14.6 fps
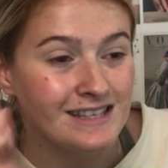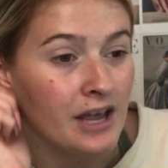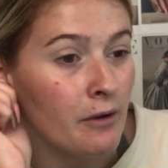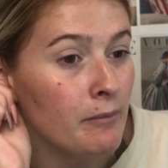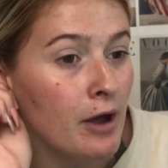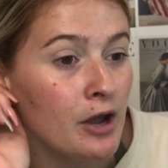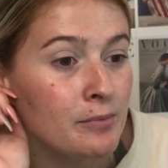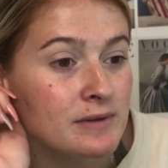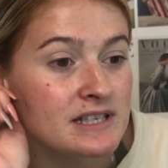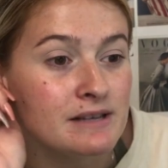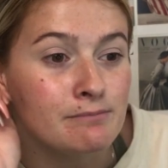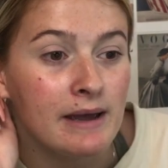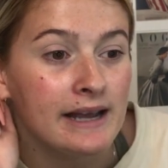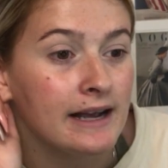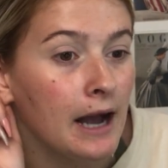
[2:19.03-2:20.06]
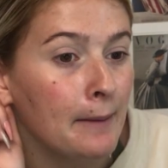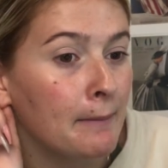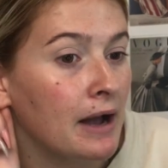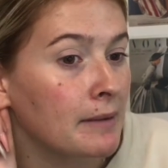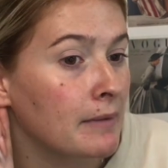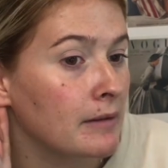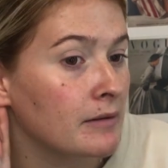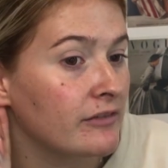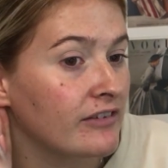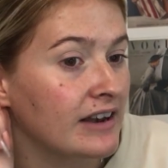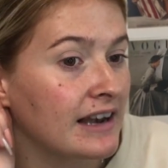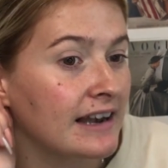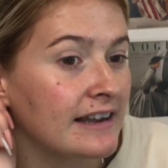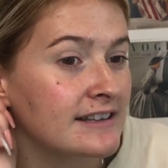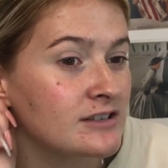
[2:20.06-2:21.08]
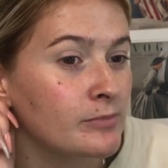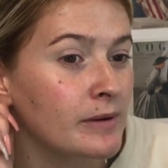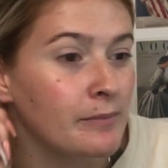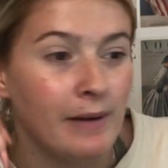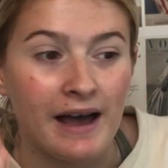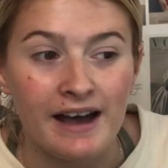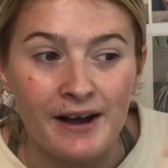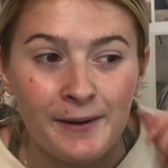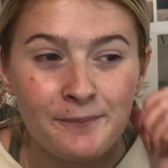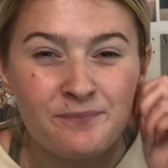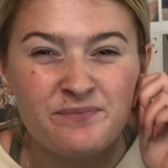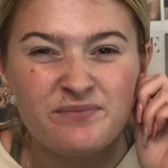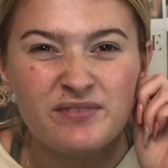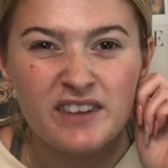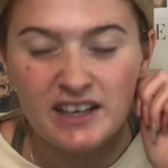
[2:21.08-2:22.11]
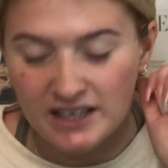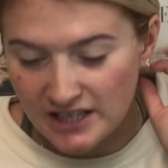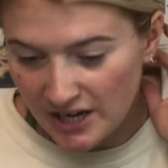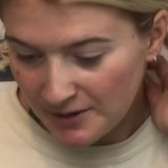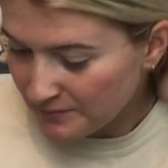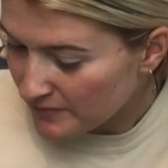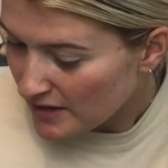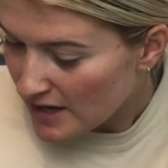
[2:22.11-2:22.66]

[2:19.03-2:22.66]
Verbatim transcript: so I'm hoping some makeup might make me feel a little bit better, you know?